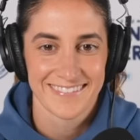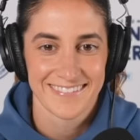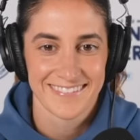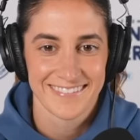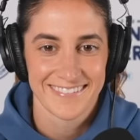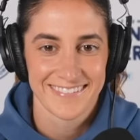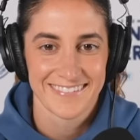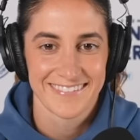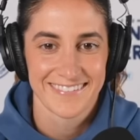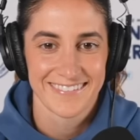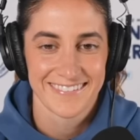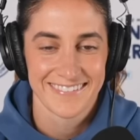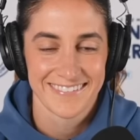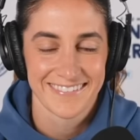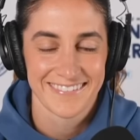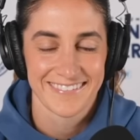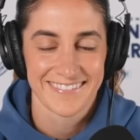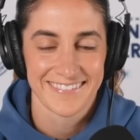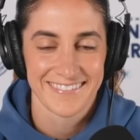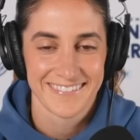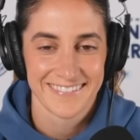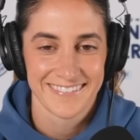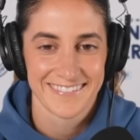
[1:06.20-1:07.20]

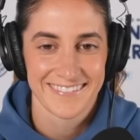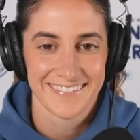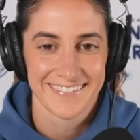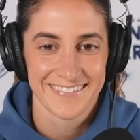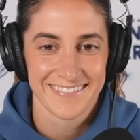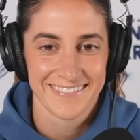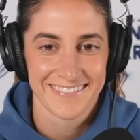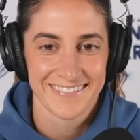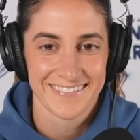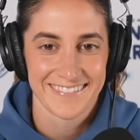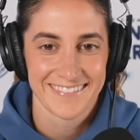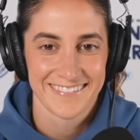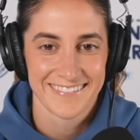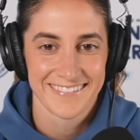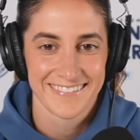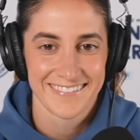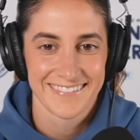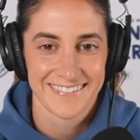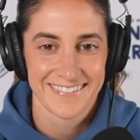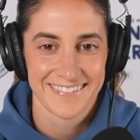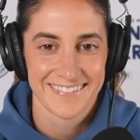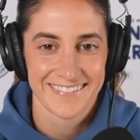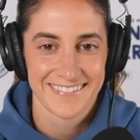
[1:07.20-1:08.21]

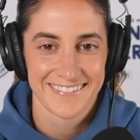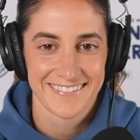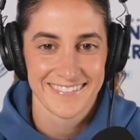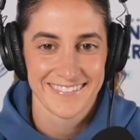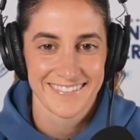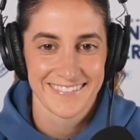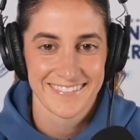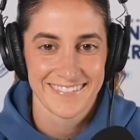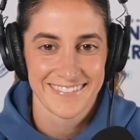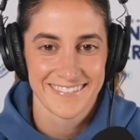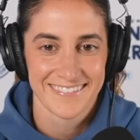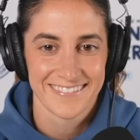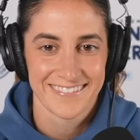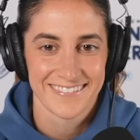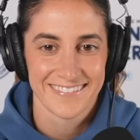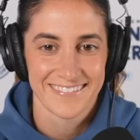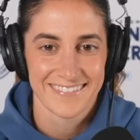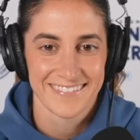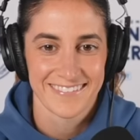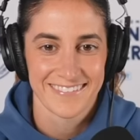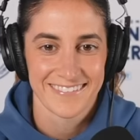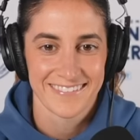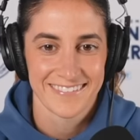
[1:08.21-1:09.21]

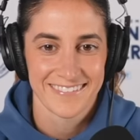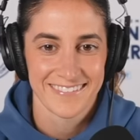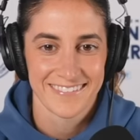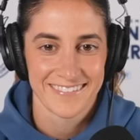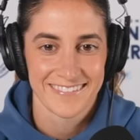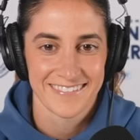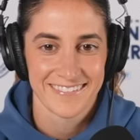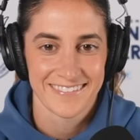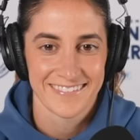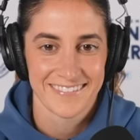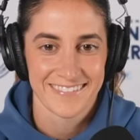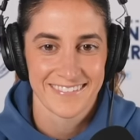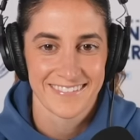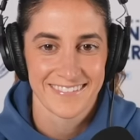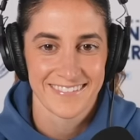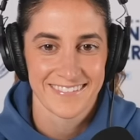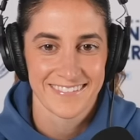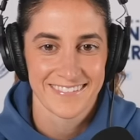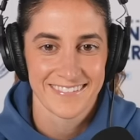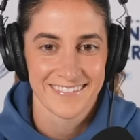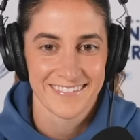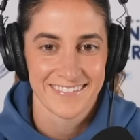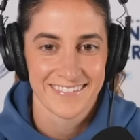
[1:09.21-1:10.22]

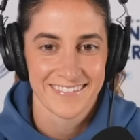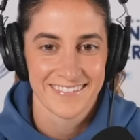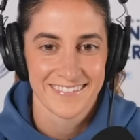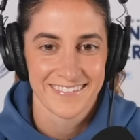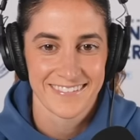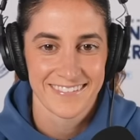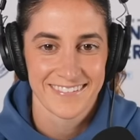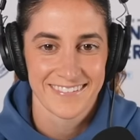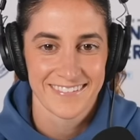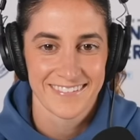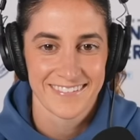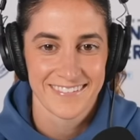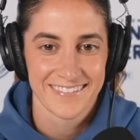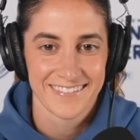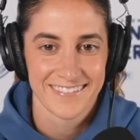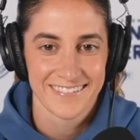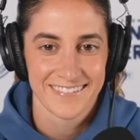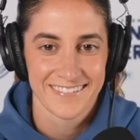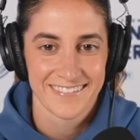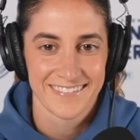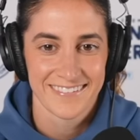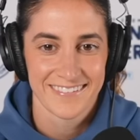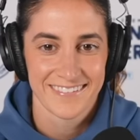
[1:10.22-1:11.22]

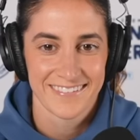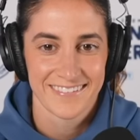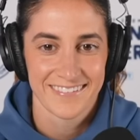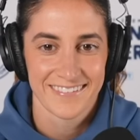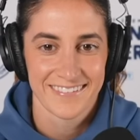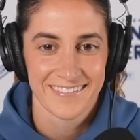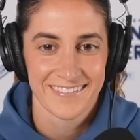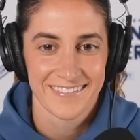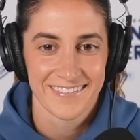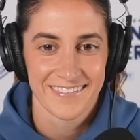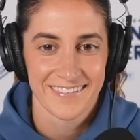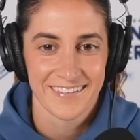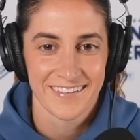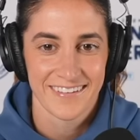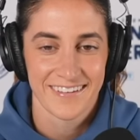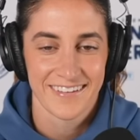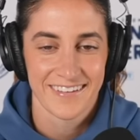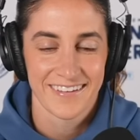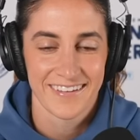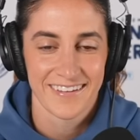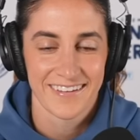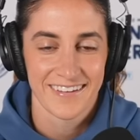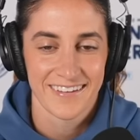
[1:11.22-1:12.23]

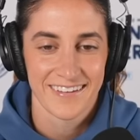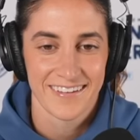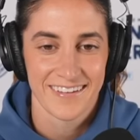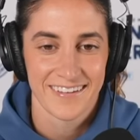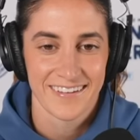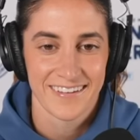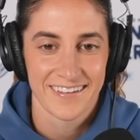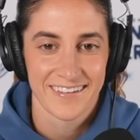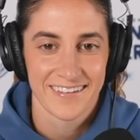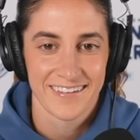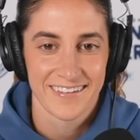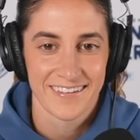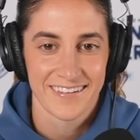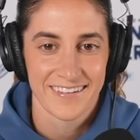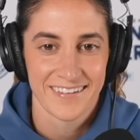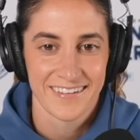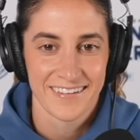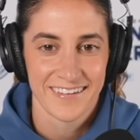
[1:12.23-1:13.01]
No words are spoken by the person on screen.